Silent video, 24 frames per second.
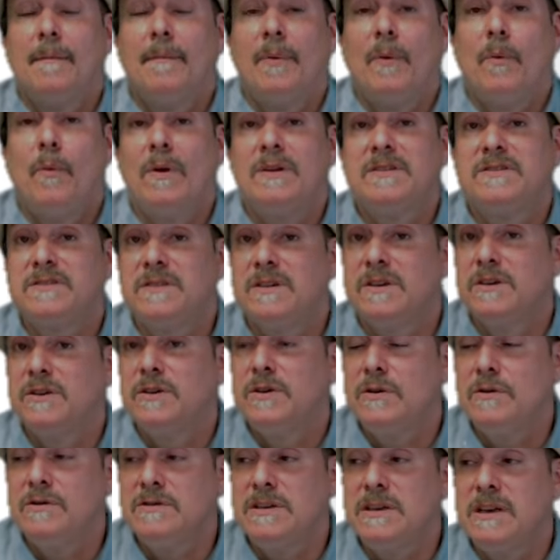But once they're
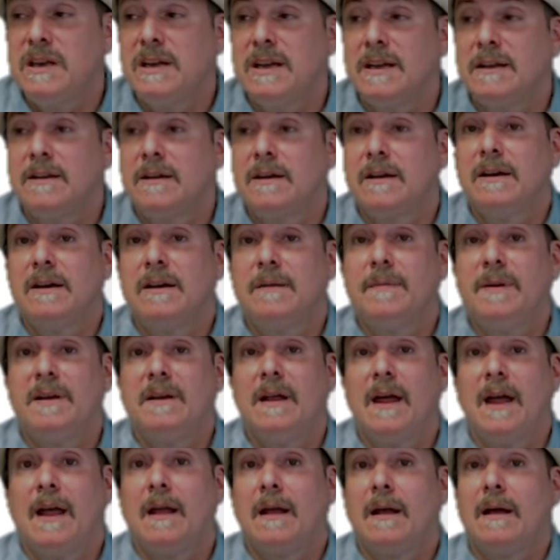using it, they're going to be
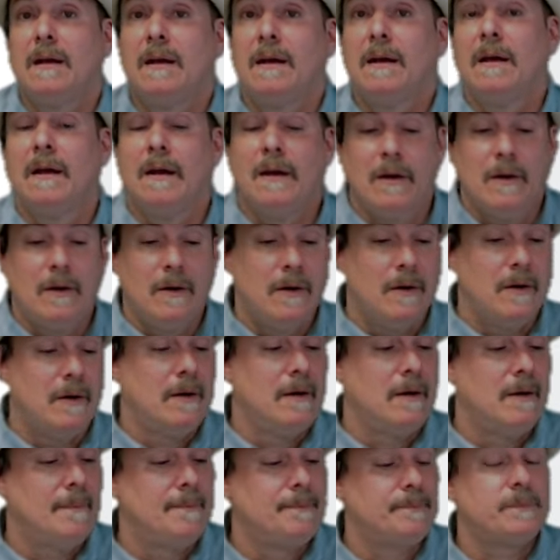like,
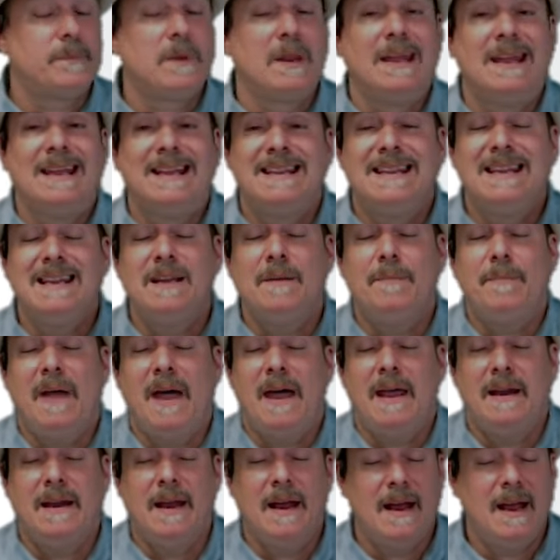think
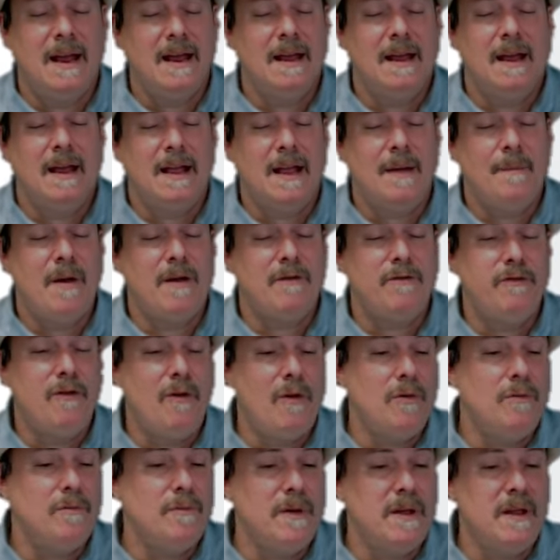about it. I, I got my
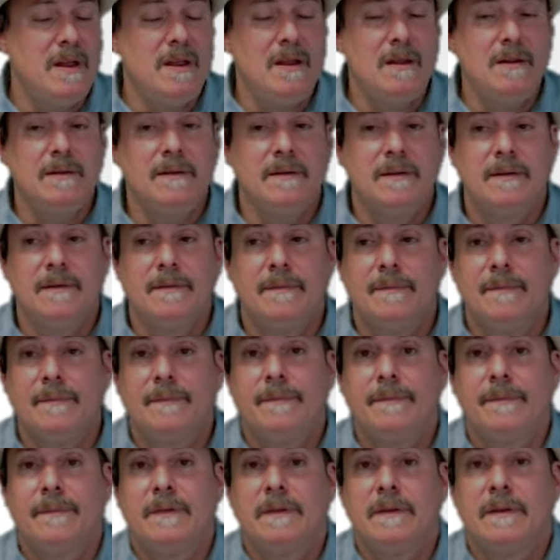phone bill.
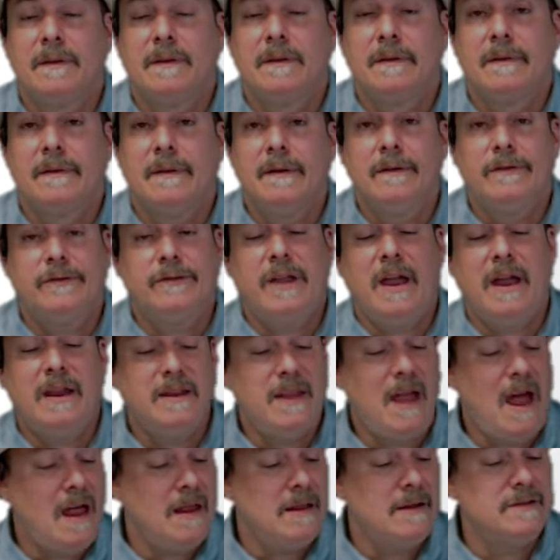It's
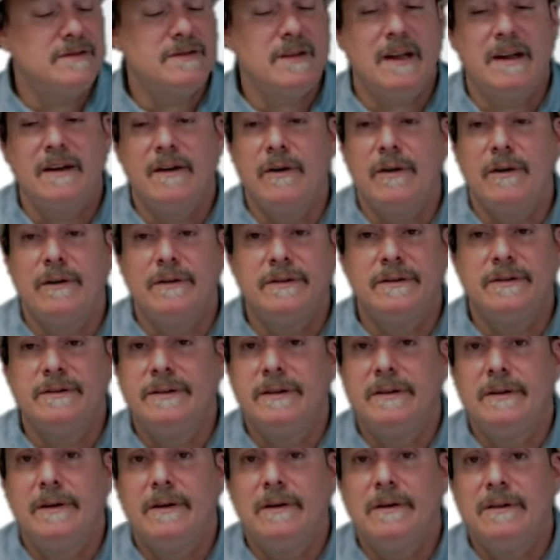ten dollars. I earned
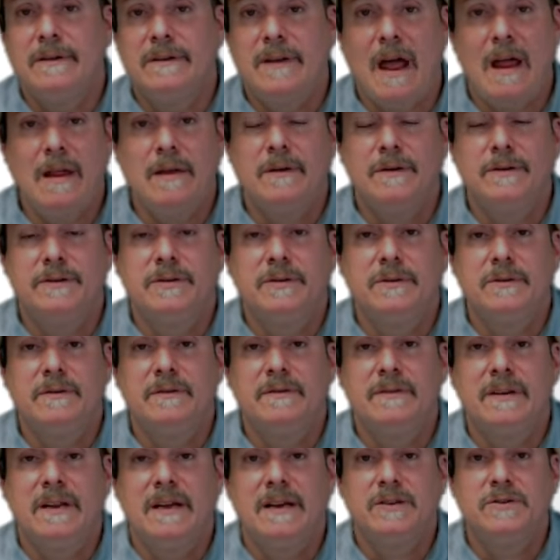you know a dollar or two
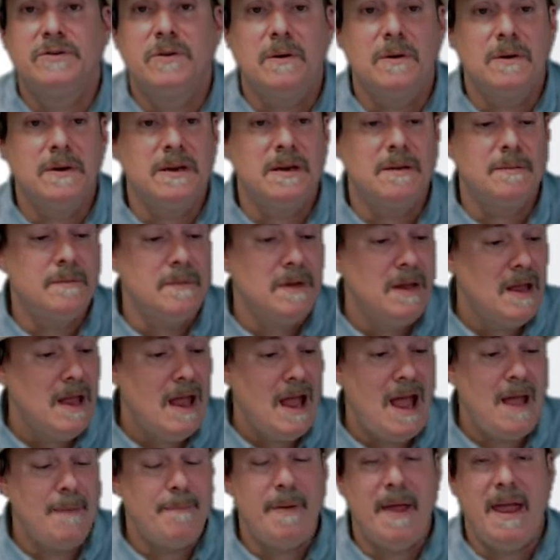of electroneum.
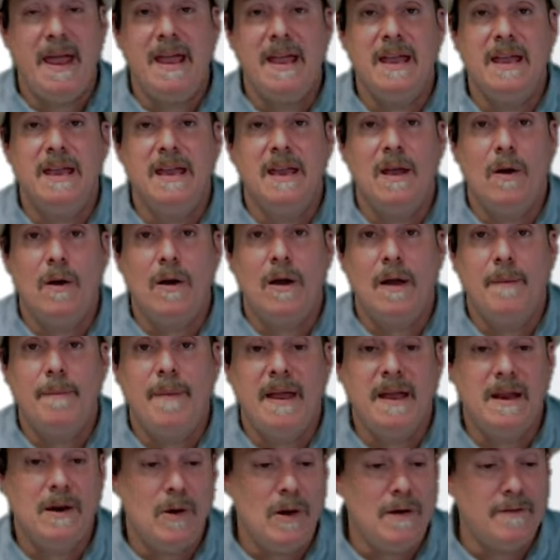I pay I
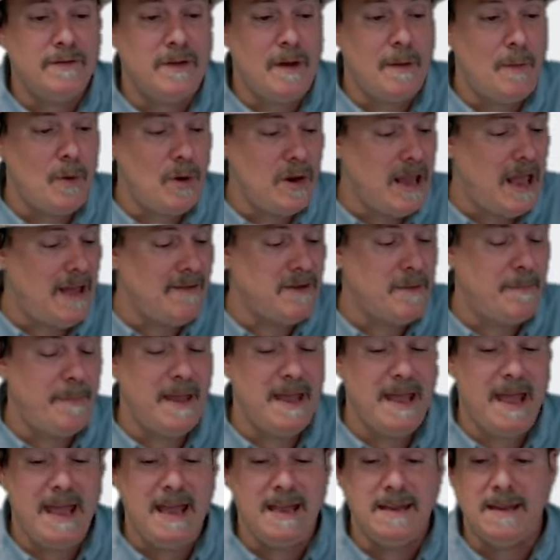pay it off. I'm only have to
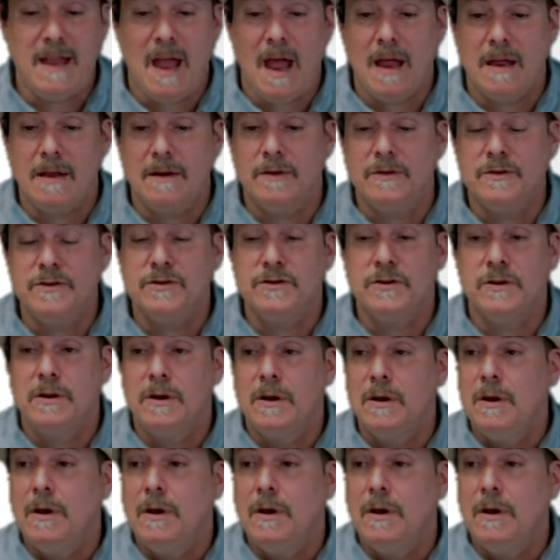pay eight dollars